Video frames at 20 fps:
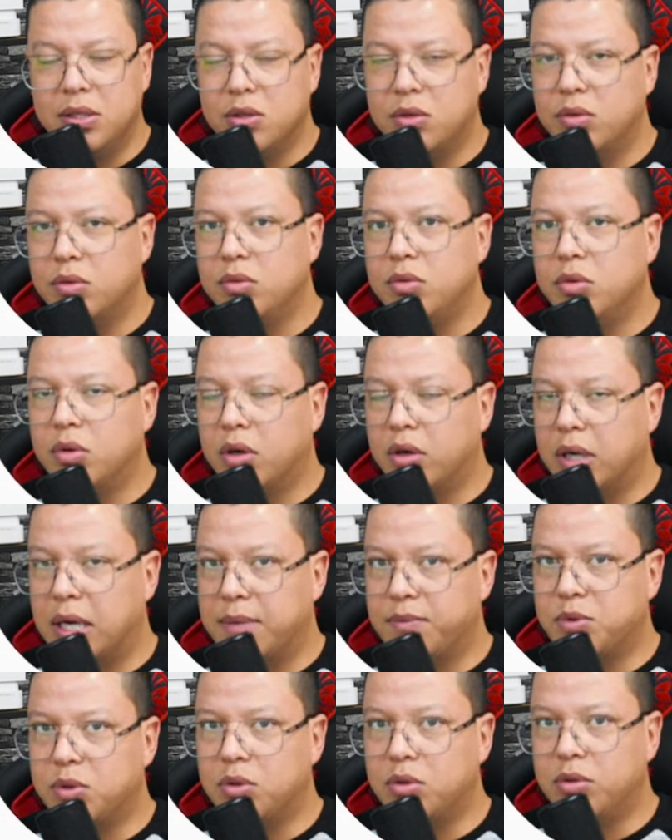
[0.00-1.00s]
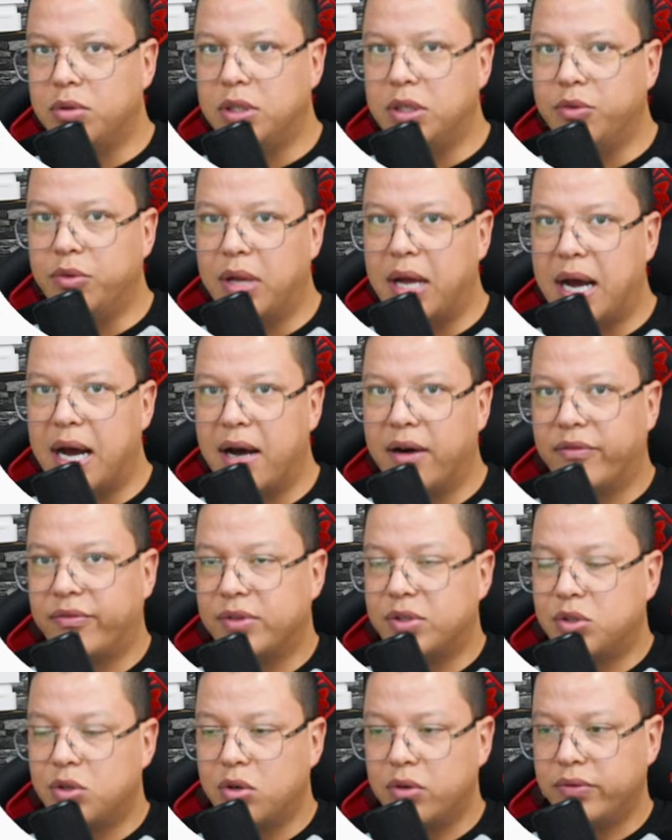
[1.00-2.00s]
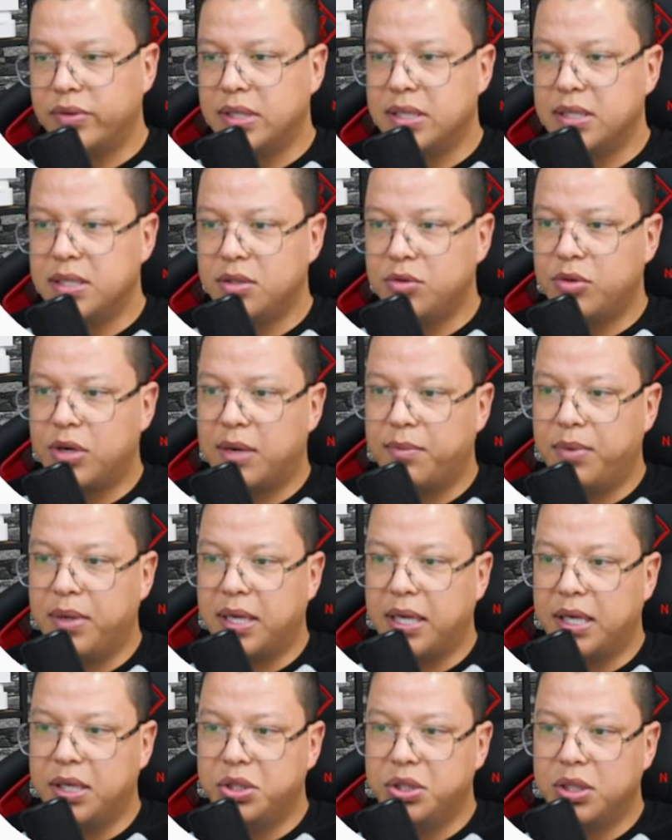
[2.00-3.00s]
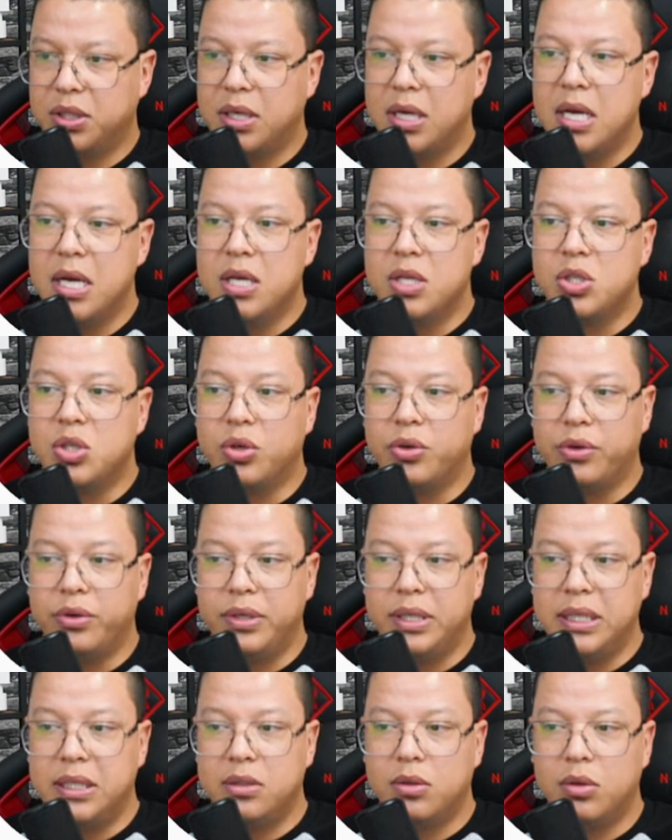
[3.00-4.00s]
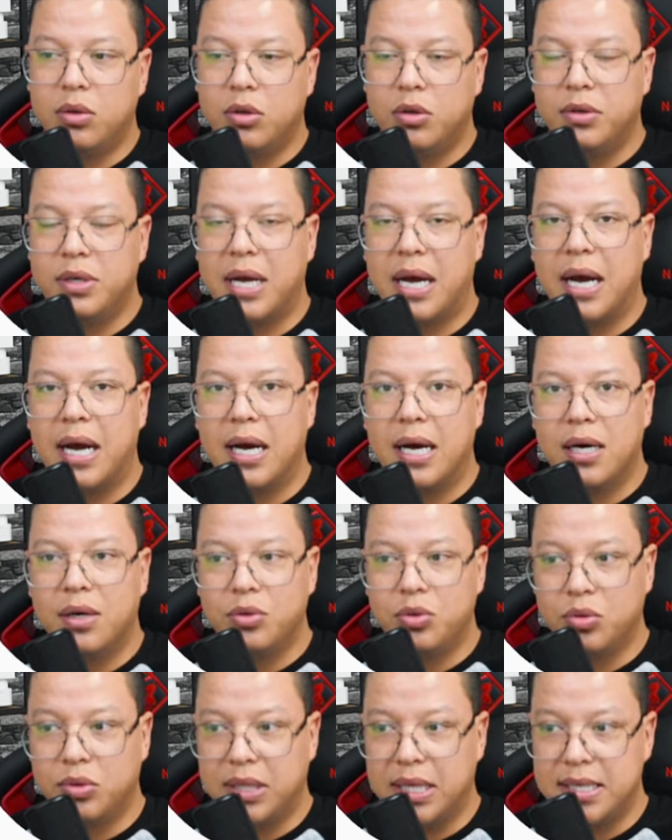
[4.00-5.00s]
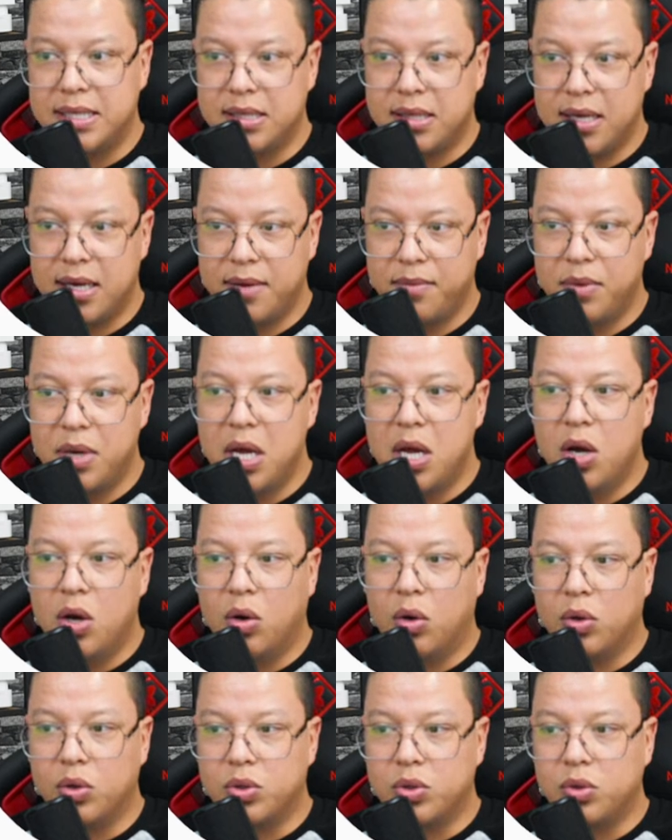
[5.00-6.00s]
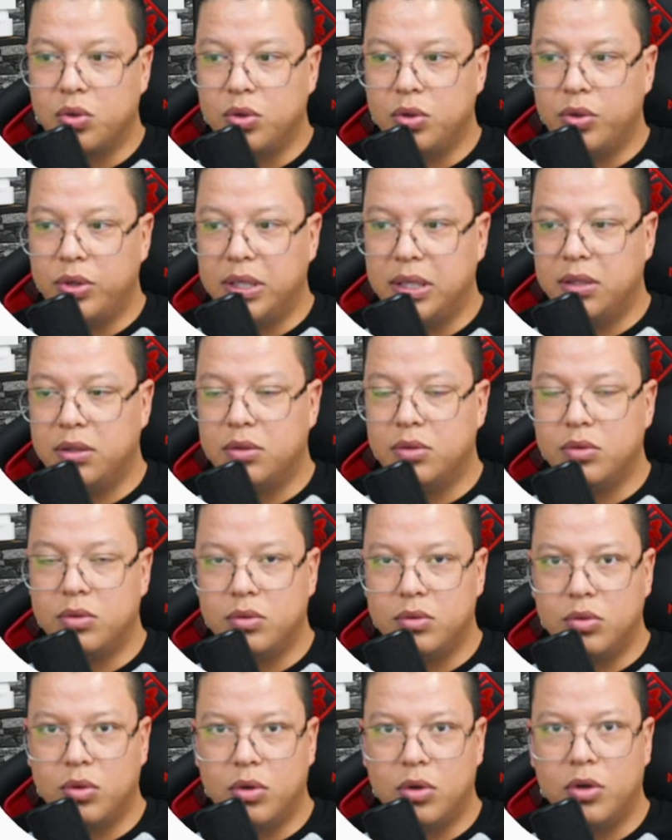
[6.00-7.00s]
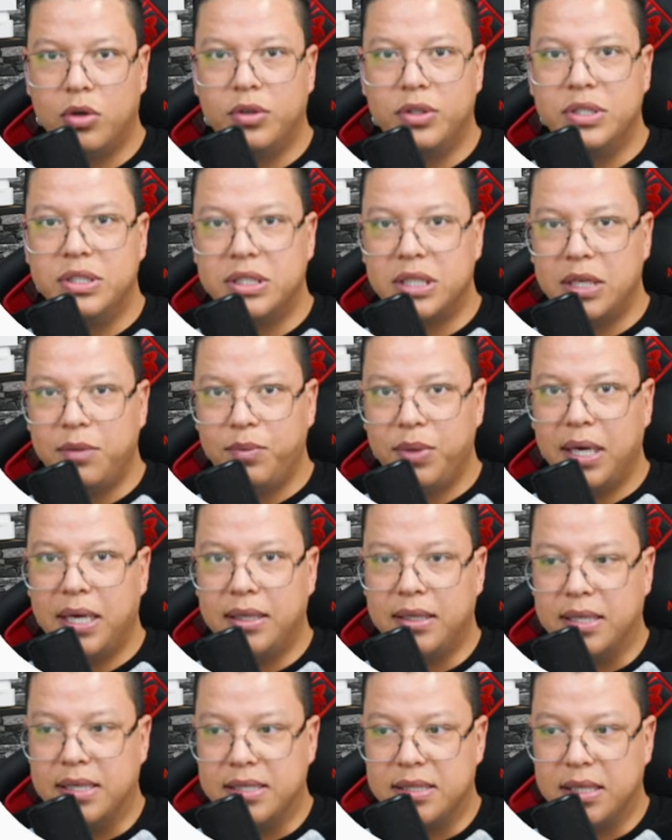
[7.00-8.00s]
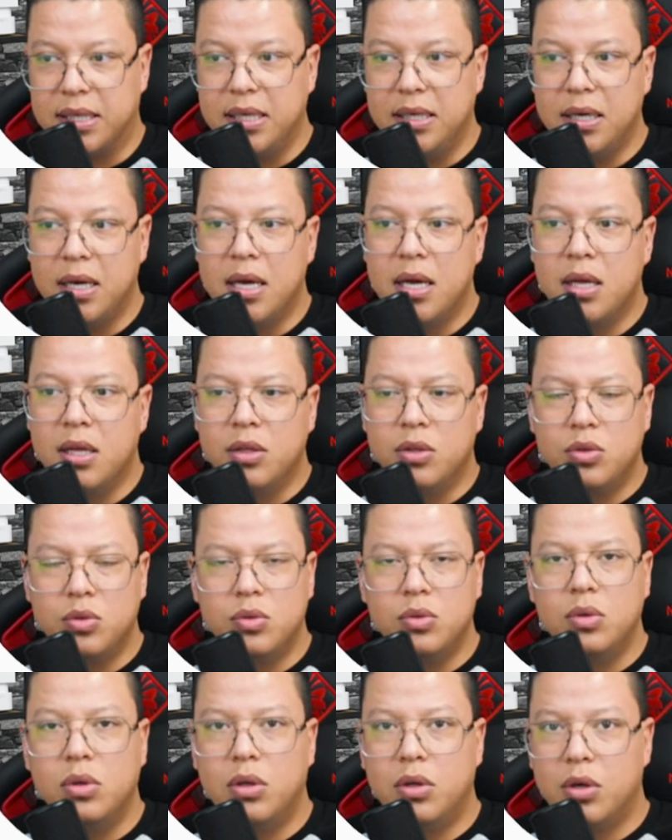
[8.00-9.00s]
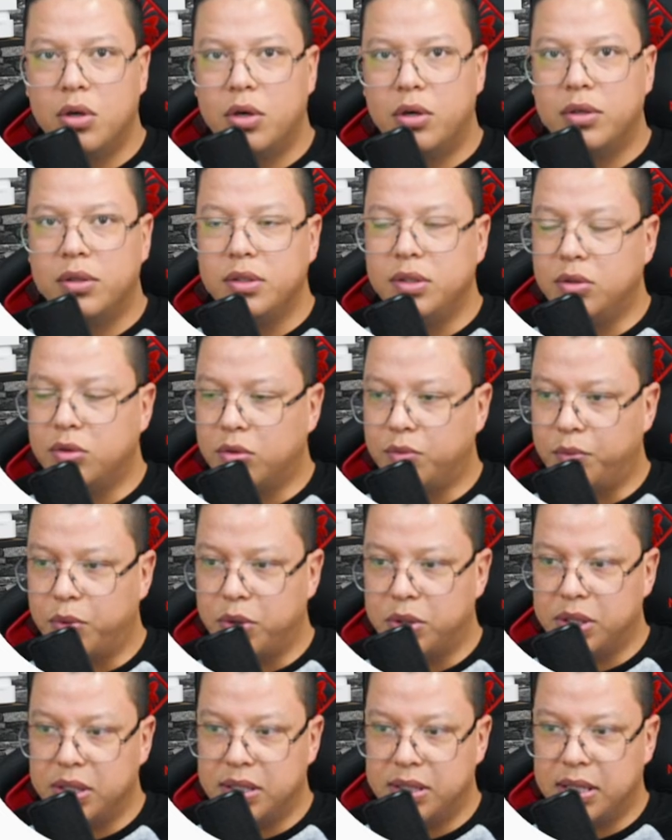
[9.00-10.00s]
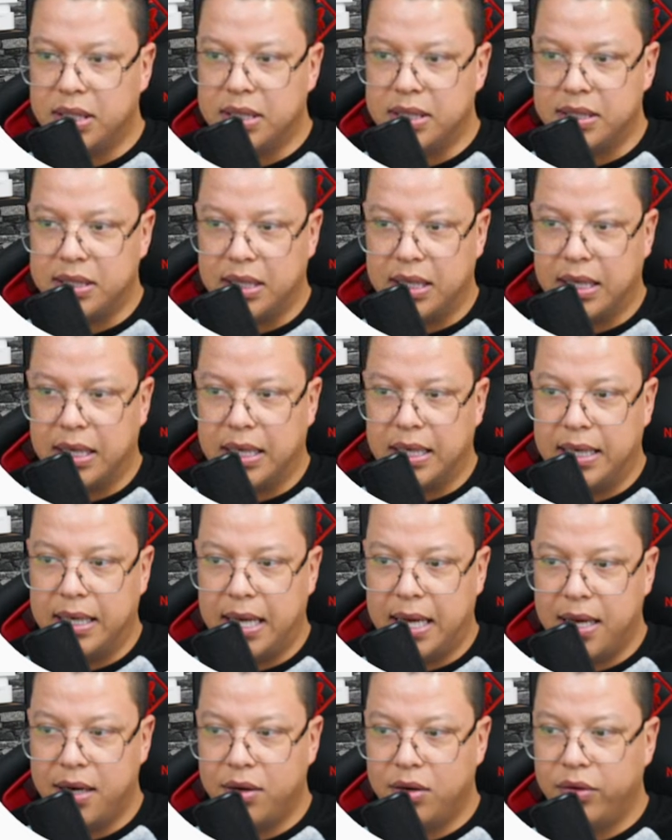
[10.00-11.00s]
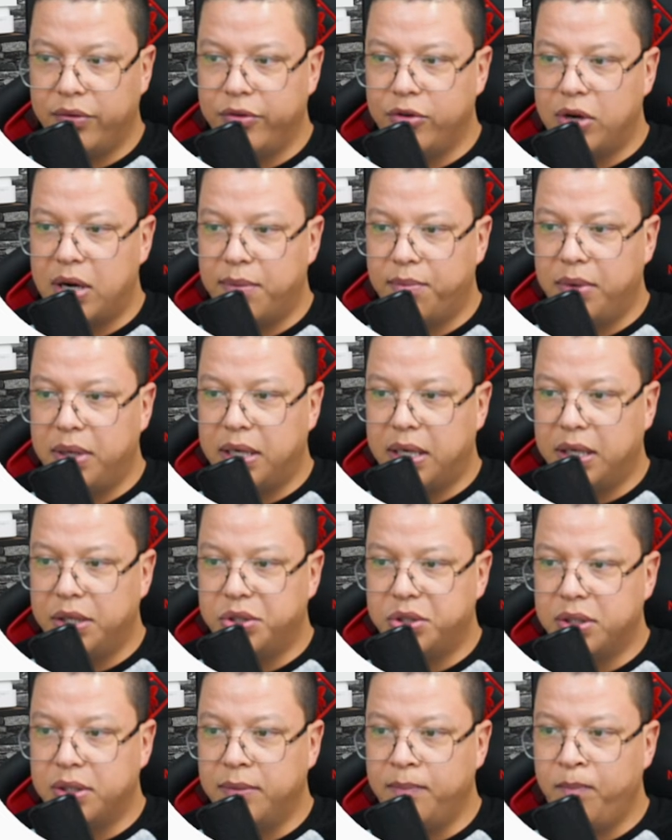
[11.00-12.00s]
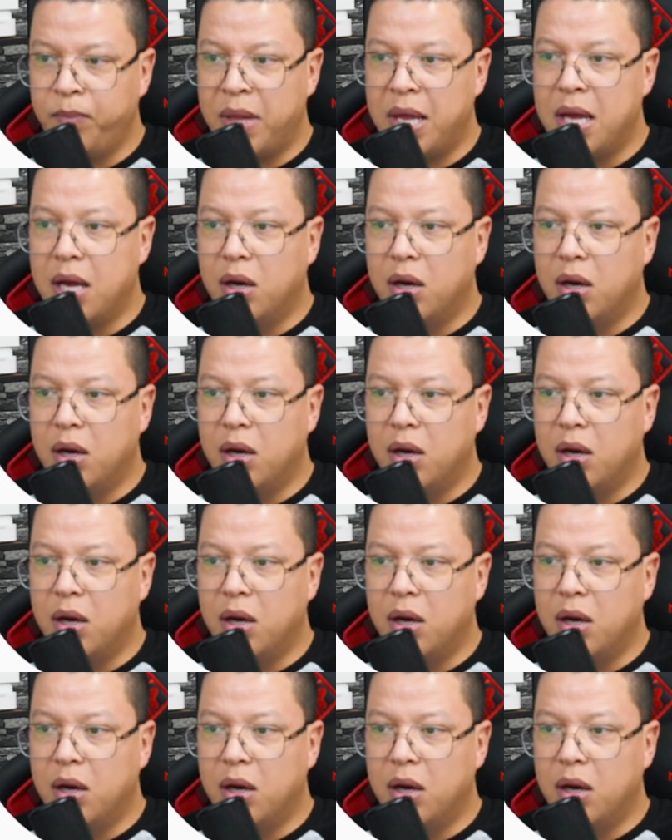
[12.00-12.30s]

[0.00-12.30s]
So you absolutely will have services in your application. So you need to learn how to test them. Also, you need to learn JPA testing to learn your persistence layer of your application.